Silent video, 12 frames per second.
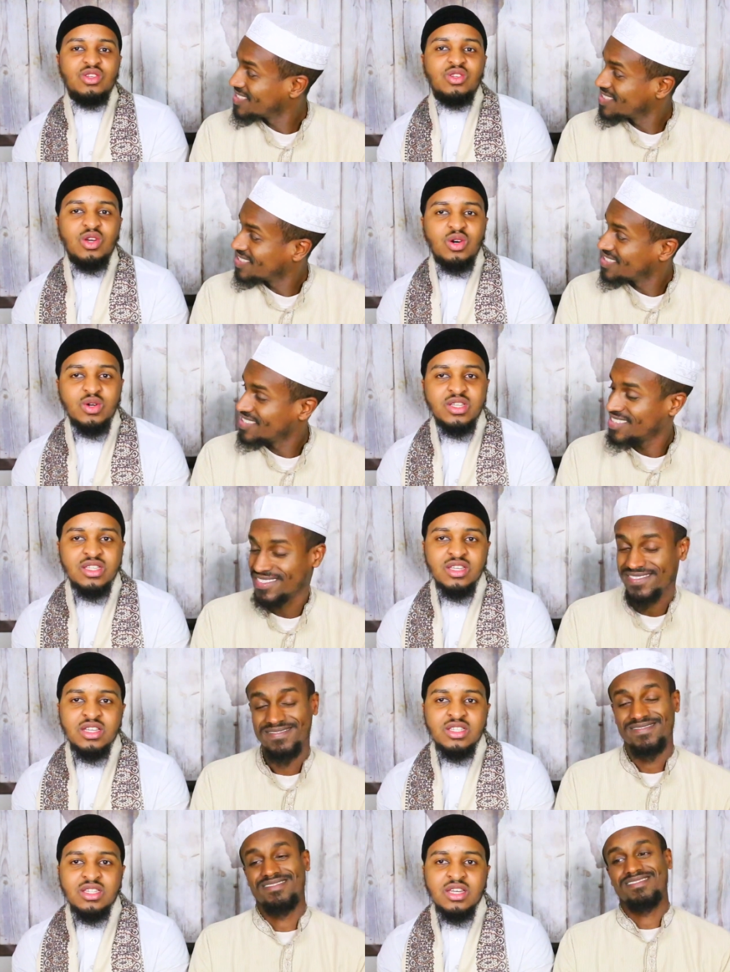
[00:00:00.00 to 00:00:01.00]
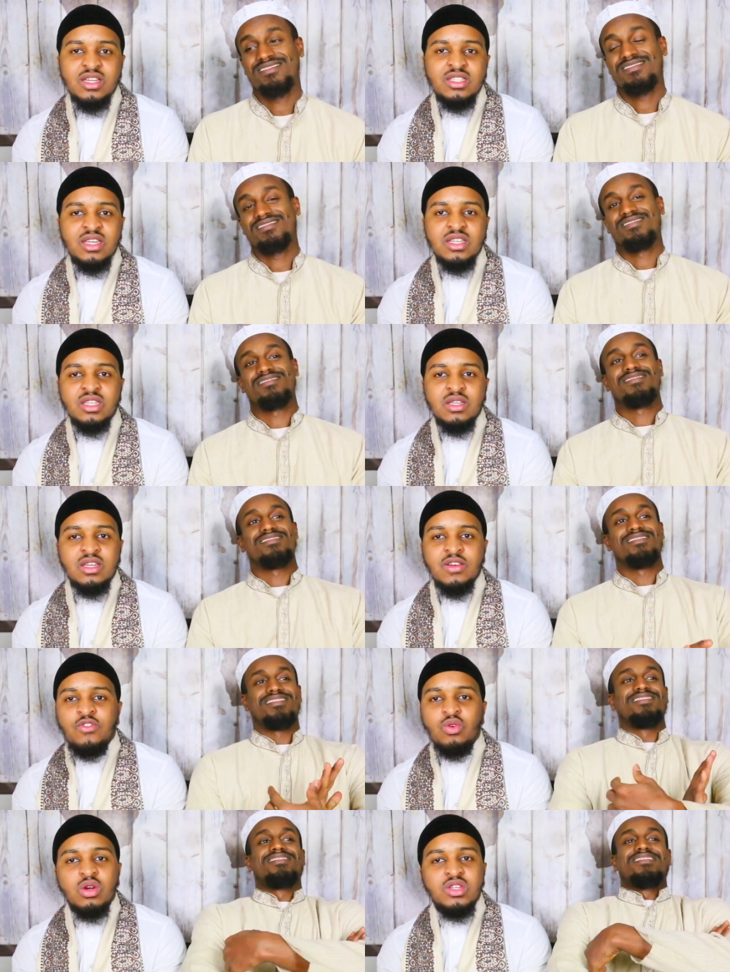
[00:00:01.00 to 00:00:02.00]
Speaker 1: you know it's it's it's it's a
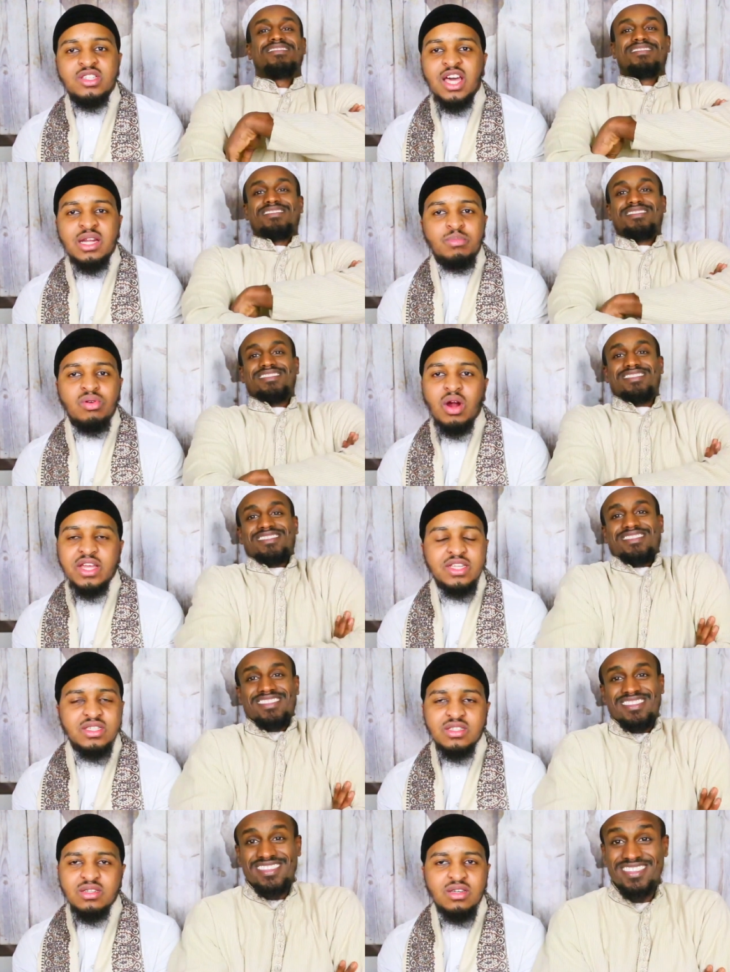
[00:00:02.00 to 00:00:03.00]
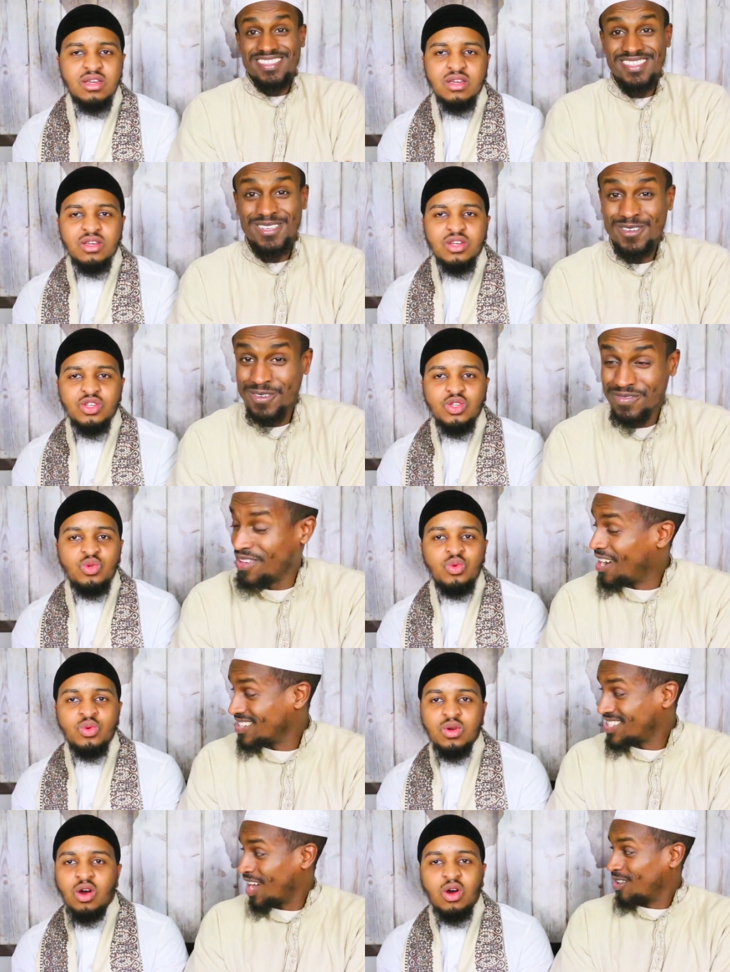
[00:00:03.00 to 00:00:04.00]
for a sad price.
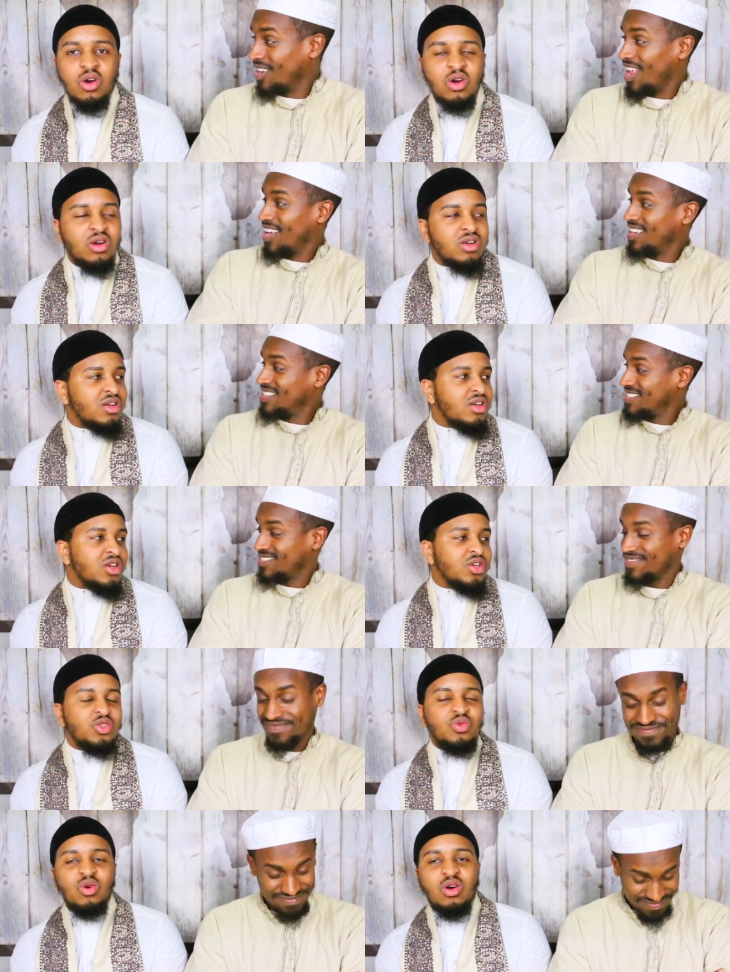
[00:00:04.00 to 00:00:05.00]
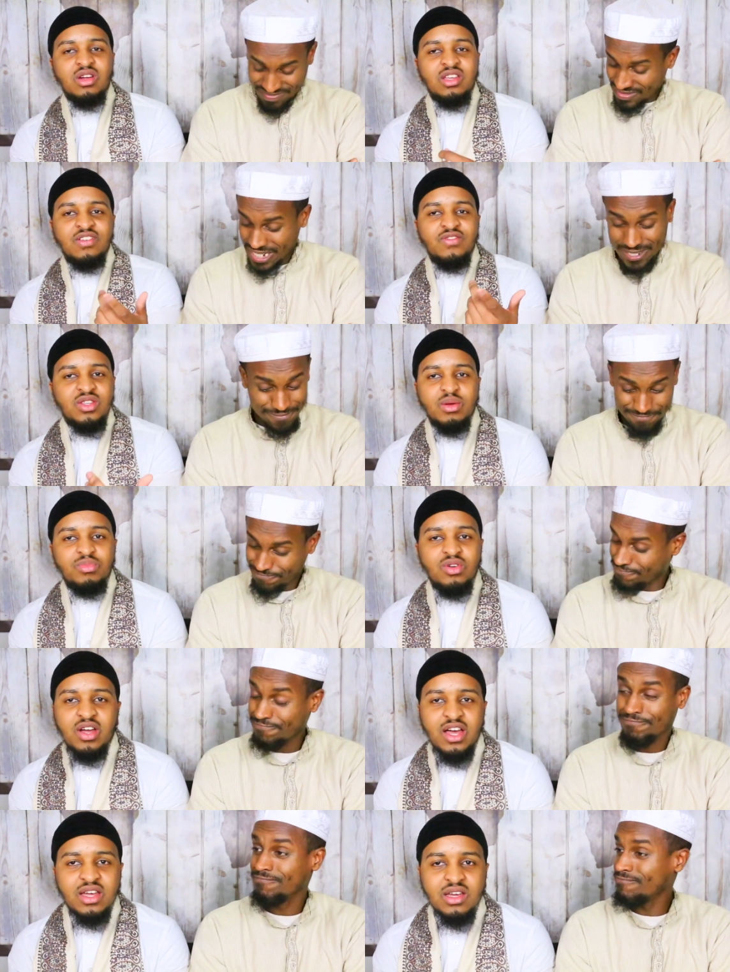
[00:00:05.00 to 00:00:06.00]
Very you sad are, You are giving up
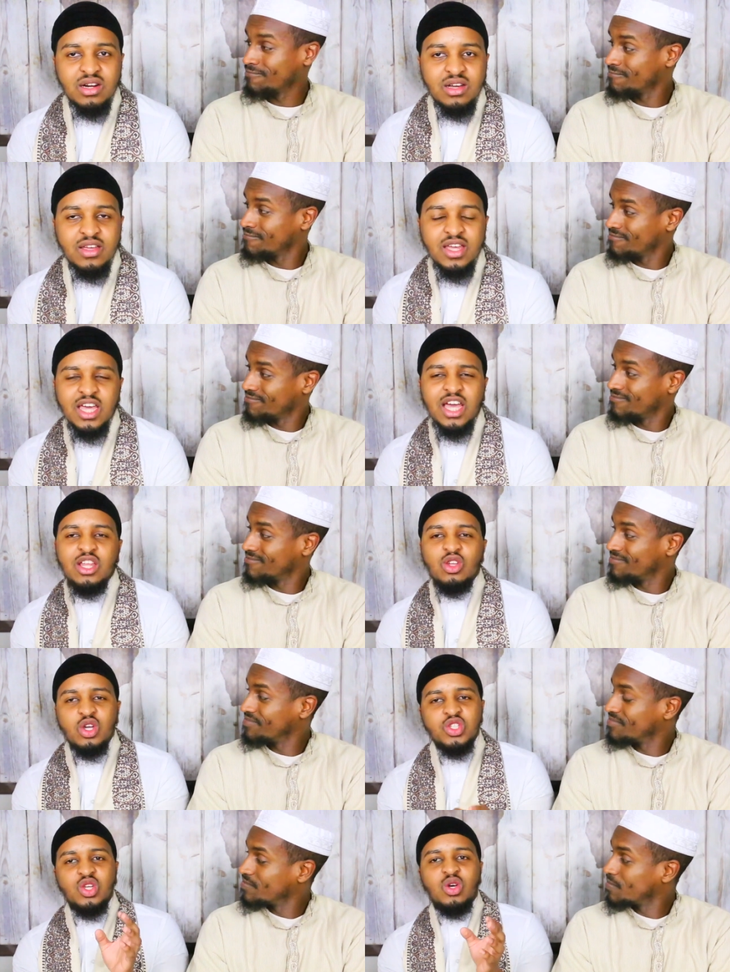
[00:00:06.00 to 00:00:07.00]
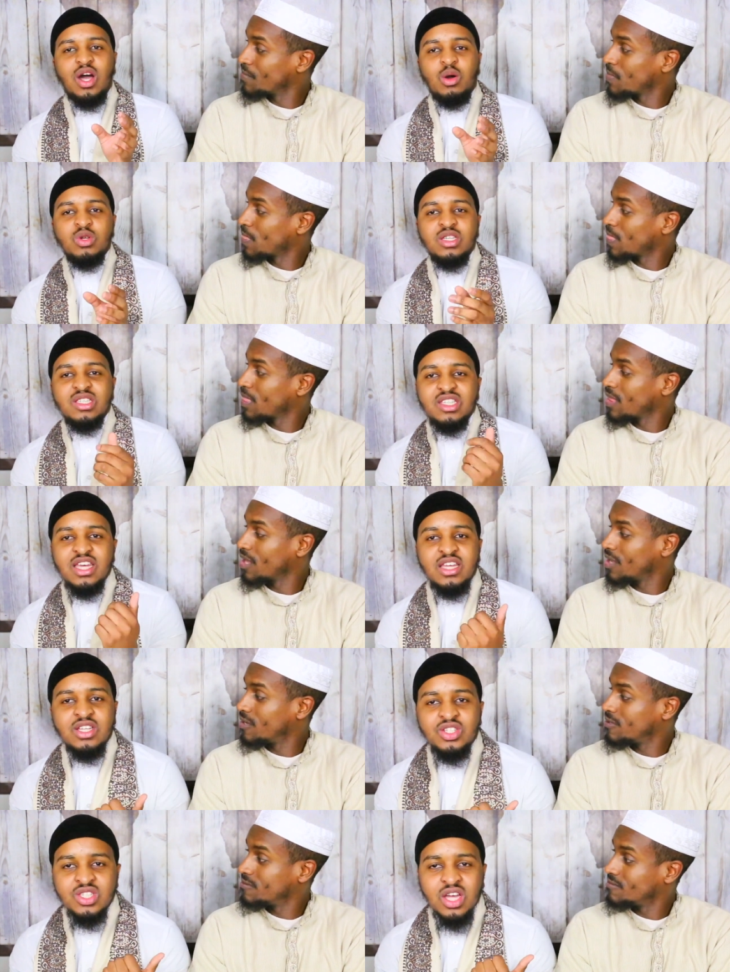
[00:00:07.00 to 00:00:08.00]
your akhirah. And also, I want to
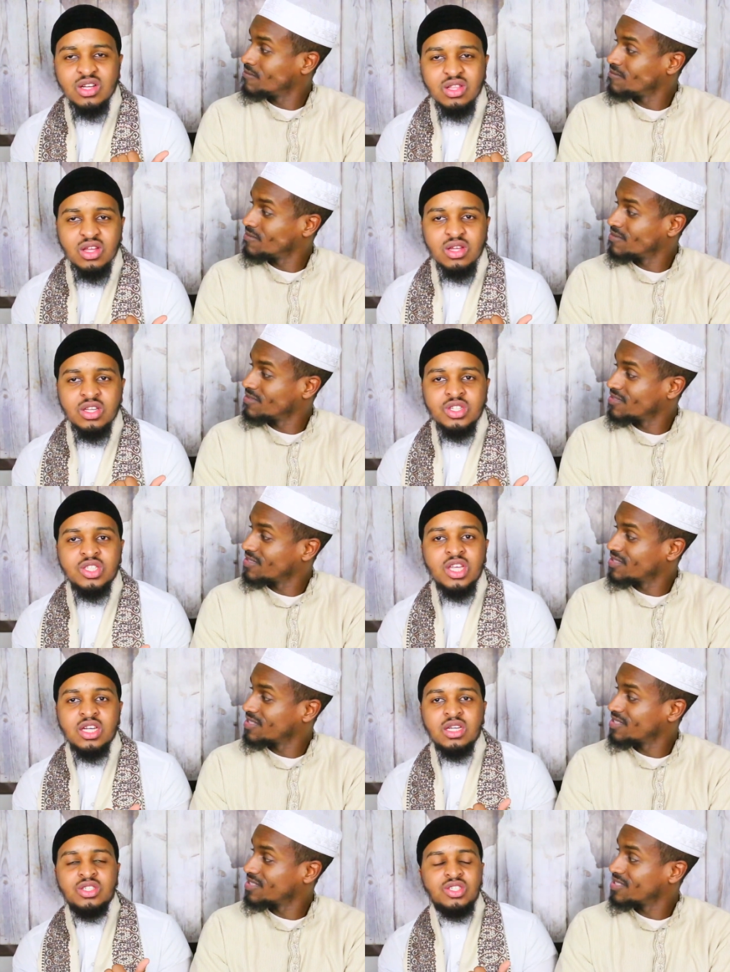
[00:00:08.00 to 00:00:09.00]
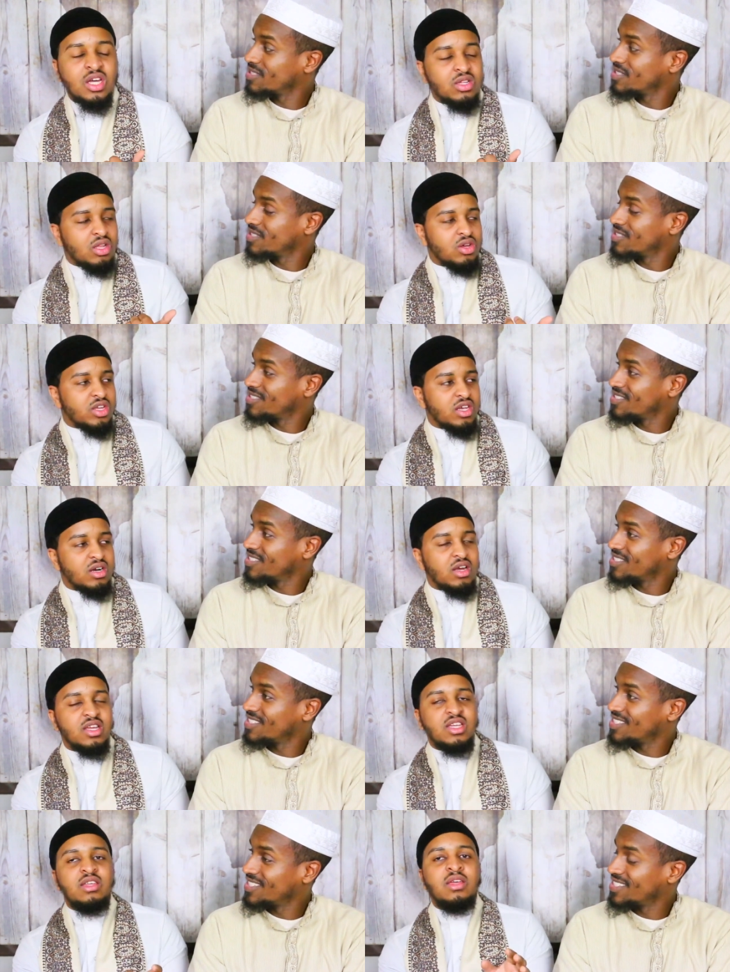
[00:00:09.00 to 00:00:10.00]
say jazakallah jazakallah
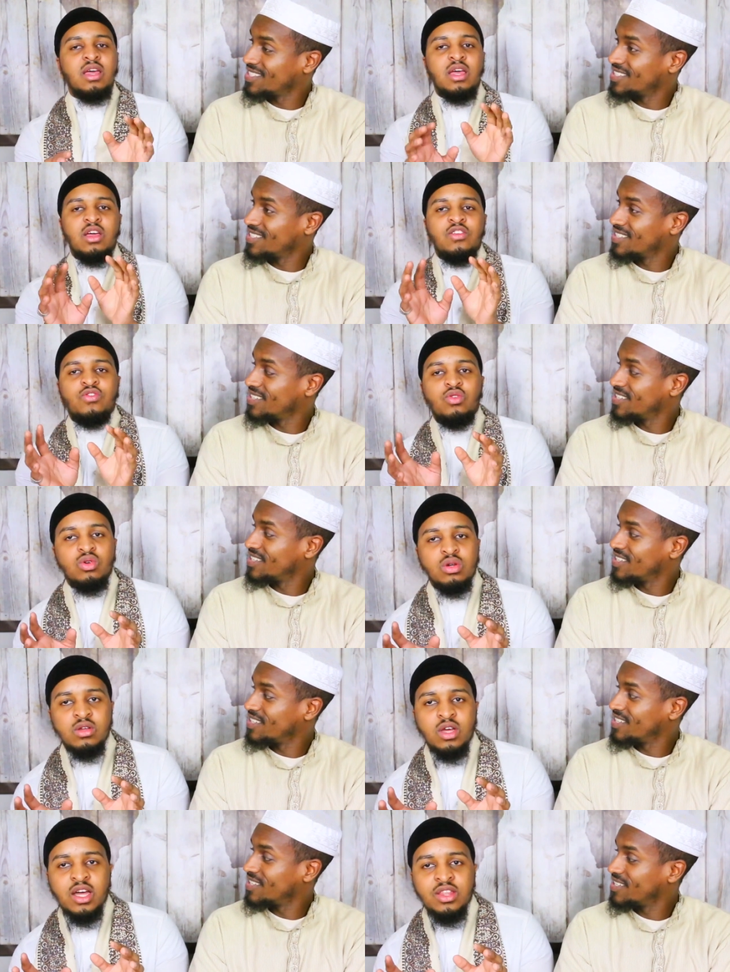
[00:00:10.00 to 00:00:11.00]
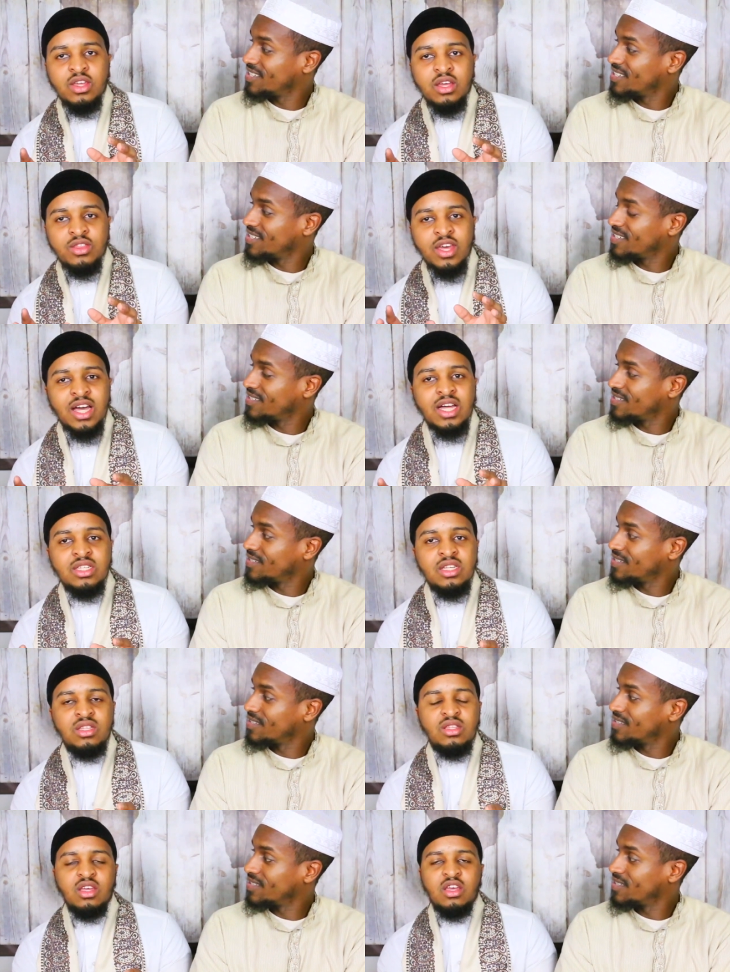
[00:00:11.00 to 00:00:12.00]
khair akhi for uh, that
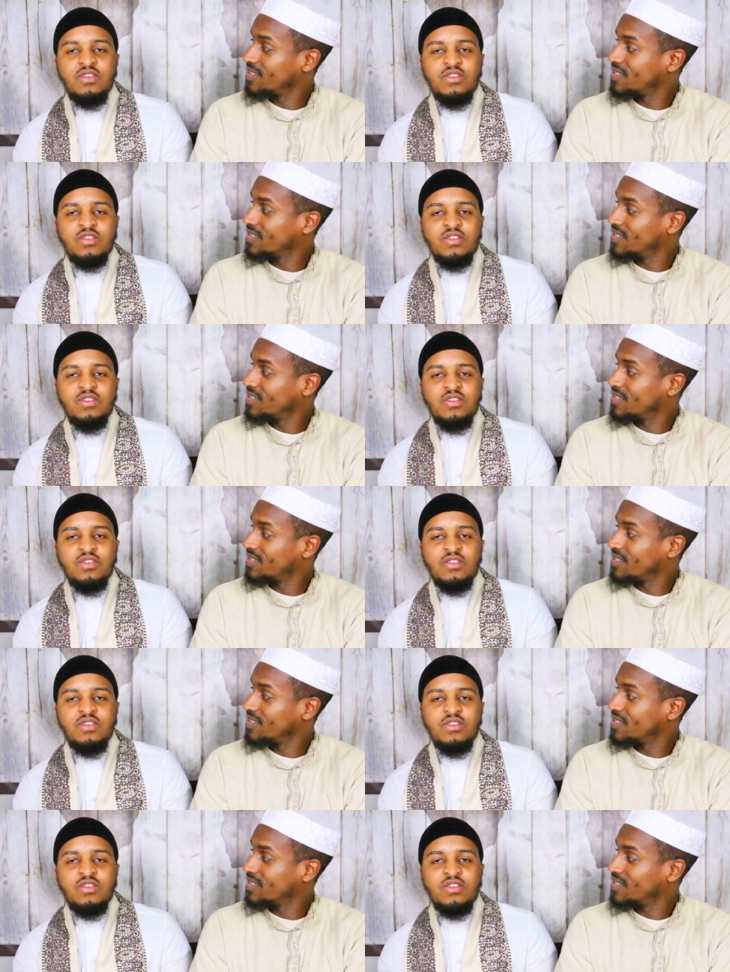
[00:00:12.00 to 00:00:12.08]
hadith.